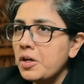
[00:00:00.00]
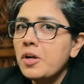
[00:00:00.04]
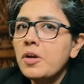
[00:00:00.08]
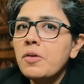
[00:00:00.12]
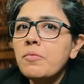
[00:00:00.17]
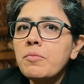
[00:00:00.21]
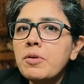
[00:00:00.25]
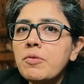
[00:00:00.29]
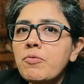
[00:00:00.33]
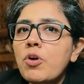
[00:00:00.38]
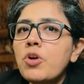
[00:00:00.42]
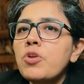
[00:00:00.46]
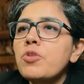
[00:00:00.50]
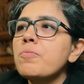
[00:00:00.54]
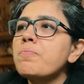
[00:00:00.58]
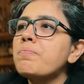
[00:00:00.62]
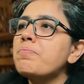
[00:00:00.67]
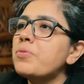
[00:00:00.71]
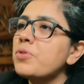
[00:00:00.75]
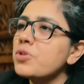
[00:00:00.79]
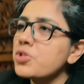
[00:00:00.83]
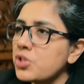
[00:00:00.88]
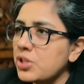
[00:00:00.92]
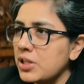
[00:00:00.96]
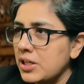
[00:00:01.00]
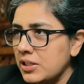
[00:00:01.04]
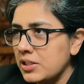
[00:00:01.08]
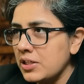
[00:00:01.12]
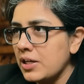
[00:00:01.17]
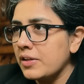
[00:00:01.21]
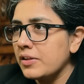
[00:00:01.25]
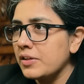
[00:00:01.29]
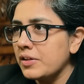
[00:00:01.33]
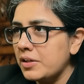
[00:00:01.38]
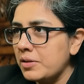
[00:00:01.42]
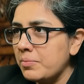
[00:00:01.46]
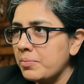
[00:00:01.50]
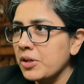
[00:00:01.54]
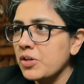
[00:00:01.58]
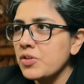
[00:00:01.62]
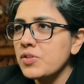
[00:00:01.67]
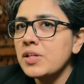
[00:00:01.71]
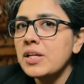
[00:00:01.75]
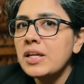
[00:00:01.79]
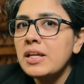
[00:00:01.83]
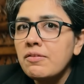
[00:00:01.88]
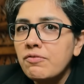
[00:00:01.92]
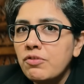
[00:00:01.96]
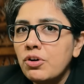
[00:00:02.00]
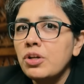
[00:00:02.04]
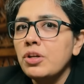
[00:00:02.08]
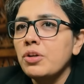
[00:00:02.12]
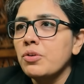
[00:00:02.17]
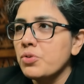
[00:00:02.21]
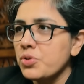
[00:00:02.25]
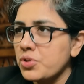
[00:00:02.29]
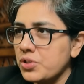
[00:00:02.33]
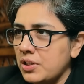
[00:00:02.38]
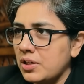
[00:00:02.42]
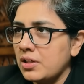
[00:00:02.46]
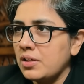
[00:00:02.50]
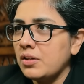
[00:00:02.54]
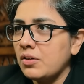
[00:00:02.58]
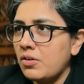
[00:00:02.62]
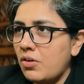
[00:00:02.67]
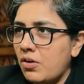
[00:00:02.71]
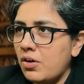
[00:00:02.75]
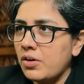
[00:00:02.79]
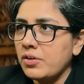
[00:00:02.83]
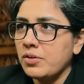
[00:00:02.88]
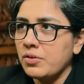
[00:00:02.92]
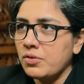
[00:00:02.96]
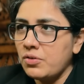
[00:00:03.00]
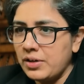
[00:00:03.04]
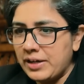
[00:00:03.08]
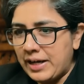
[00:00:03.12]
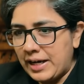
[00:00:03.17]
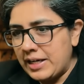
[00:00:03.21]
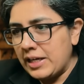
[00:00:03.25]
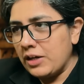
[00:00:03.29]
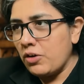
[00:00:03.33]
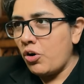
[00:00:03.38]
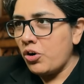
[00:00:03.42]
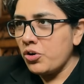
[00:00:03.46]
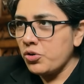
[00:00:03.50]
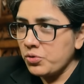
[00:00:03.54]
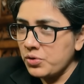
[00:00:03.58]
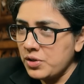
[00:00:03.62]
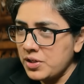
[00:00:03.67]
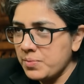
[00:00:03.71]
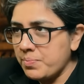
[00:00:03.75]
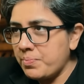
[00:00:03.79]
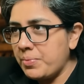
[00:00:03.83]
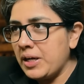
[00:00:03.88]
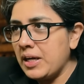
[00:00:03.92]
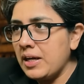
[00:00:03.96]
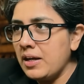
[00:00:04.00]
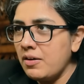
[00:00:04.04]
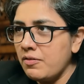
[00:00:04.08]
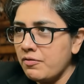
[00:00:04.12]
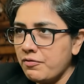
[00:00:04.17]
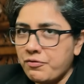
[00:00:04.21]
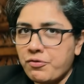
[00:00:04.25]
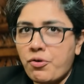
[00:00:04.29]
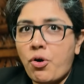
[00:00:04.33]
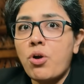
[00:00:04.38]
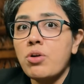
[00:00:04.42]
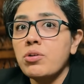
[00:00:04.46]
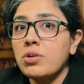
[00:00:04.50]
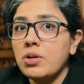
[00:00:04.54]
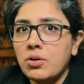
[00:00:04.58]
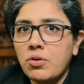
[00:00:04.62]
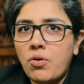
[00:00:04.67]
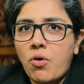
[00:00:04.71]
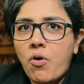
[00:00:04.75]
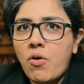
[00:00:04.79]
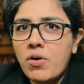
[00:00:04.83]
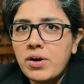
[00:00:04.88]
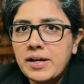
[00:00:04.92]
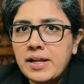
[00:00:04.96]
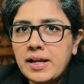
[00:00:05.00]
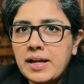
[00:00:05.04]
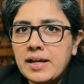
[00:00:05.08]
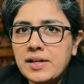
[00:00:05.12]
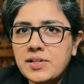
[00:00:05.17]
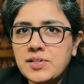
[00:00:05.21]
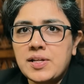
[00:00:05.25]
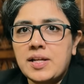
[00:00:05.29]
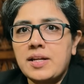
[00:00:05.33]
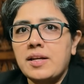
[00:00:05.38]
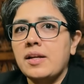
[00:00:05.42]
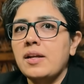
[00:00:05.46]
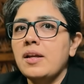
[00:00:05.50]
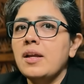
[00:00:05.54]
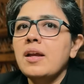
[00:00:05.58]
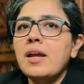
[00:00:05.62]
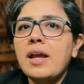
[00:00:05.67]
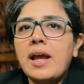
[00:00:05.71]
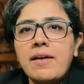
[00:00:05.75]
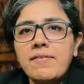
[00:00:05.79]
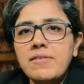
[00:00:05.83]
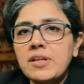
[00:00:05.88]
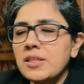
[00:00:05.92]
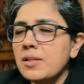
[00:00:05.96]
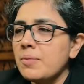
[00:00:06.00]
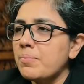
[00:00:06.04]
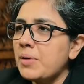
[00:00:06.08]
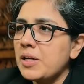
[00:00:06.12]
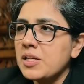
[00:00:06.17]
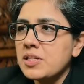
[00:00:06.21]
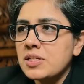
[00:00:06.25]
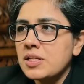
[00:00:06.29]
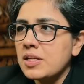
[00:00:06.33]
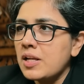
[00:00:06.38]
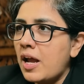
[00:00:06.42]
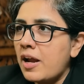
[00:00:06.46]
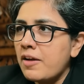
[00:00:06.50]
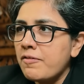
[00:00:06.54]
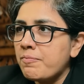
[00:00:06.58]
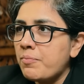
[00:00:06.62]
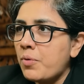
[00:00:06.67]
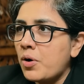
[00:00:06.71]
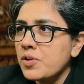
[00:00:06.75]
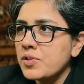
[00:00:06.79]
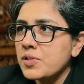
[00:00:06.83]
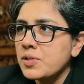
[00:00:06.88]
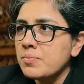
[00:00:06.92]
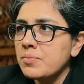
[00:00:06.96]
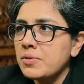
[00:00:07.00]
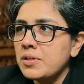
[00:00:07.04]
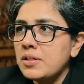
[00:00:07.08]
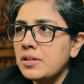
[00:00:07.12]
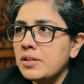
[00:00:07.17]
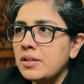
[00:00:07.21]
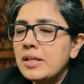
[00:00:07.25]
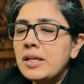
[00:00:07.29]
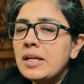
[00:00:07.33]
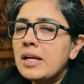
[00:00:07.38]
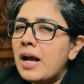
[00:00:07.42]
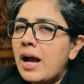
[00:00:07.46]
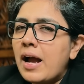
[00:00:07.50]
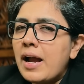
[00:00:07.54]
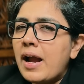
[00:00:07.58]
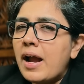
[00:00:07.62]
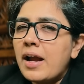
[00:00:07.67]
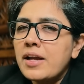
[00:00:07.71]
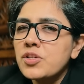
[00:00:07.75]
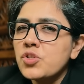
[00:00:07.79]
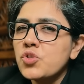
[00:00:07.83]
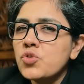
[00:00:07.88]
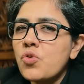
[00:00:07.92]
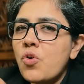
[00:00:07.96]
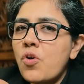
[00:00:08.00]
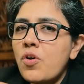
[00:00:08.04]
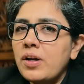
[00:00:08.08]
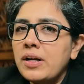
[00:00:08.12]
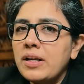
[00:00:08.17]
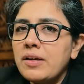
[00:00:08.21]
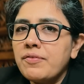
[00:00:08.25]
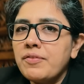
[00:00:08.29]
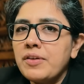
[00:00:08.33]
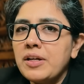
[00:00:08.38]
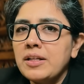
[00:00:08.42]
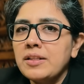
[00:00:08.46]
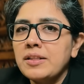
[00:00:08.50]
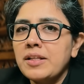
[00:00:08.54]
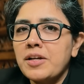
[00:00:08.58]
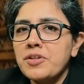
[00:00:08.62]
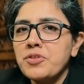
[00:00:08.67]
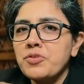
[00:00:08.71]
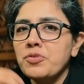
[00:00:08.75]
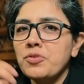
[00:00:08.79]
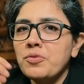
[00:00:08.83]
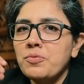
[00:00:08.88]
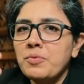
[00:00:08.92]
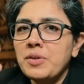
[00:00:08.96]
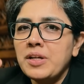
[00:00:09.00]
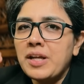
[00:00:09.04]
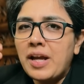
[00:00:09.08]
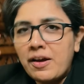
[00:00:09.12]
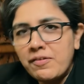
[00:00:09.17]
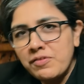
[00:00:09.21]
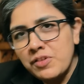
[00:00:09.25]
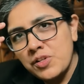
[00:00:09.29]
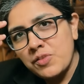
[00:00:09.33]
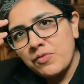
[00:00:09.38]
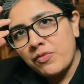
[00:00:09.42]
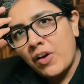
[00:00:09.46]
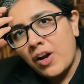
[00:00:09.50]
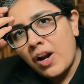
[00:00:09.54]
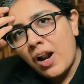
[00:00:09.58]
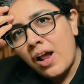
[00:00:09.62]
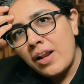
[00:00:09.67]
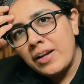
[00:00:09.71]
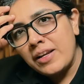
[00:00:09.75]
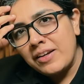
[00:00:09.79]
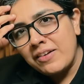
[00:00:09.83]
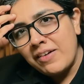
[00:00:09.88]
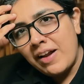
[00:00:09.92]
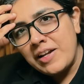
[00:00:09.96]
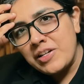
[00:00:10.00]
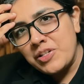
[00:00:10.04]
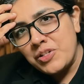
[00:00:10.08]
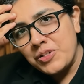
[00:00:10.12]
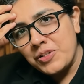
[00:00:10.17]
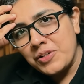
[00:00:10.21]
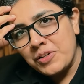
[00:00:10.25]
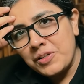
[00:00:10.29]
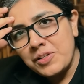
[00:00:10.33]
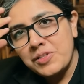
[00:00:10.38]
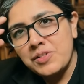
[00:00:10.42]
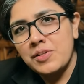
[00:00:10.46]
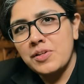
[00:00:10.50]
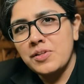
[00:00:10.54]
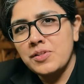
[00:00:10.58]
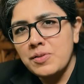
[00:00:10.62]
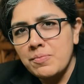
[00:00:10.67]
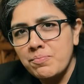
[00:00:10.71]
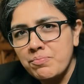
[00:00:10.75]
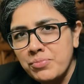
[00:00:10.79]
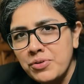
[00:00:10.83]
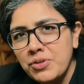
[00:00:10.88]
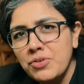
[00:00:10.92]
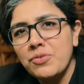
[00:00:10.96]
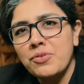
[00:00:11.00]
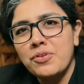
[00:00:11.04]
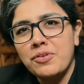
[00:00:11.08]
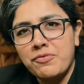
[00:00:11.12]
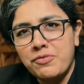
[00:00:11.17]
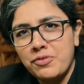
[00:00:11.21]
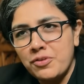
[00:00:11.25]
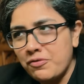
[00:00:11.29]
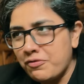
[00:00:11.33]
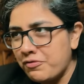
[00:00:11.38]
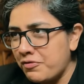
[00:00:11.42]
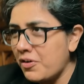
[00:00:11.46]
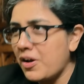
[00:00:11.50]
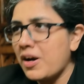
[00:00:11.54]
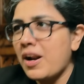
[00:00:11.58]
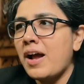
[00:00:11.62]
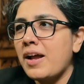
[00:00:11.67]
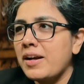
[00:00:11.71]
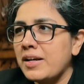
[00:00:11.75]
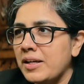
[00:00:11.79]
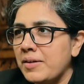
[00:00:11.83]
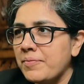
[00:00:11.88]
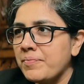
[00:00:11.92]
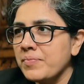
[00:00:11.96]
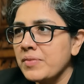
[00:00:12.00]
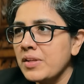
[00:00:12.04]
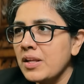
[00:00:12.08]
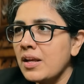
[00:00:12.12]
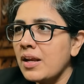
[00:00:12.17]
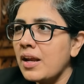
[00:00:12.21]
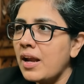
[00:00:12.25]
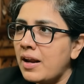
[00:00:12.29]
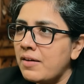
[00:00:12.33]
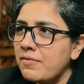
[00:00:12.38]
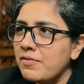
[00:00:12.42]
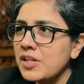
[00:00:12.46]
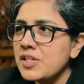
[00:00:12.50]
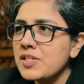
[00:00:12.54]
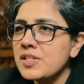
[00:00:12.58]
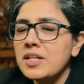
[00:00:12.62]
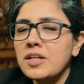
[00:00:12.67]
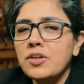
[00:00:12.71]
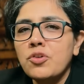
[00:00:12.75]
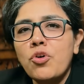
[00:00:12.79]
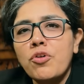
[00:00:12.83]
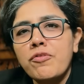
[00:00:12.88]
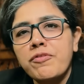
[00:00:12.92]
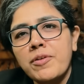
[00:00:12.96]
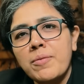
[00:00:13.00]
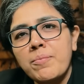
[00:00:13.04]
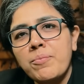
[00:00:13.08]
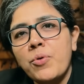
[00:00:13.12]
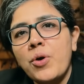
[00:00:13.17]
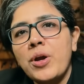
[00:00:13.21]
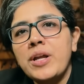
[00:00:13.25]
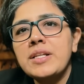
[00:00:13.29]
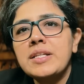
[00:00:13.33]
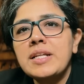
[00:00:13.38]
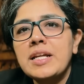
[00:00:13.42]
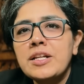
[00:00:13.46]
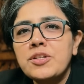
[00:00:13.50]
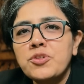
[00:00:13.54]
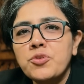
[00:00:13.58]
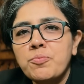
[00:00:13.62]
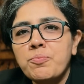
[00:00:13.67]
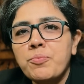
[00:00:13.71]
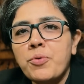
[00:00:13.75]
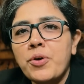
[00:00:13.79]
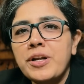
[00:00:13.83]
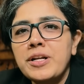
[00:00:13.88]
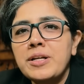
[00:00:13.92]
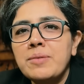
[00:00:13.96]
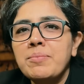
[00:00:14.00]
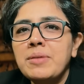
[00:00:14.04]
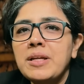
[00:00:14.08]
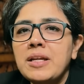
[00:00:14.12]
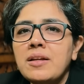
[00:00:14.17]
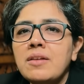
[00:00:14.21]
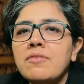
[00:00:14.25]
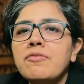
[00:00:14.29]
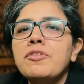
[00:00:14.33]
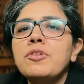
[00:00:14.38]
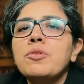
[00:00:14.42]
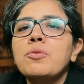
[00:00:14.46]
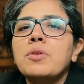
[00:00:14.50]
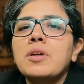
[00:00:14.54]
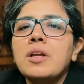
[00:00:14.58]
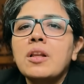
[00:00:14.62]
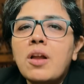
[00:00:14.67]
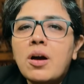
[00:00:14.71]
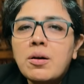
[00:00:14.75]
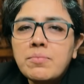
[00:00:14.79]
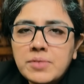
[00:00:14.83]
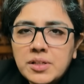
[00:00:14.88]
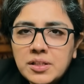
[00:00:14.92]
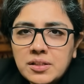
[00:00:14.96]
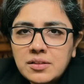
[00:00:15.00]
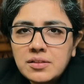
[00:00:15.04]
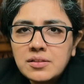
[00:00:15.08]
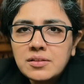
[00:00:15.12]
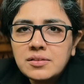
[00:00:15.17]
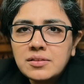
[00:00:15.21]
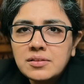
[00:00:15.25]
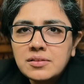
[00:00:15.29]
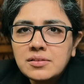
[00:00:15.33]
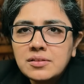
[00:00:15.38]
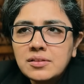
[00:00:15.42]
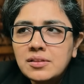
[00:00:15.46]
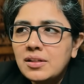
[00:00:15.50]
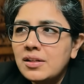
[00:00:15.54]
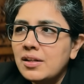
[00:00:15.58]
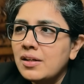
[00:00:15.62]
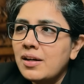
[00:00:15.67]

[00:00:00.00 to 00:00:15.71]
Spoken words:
We want to push each other because evolution or, getting onto this prefrontal cortex and having the best life possible. I strongly feel that, we have this Ferrari right here. It's a beautiful Ferrari and we still go from point A to point B few kilometers.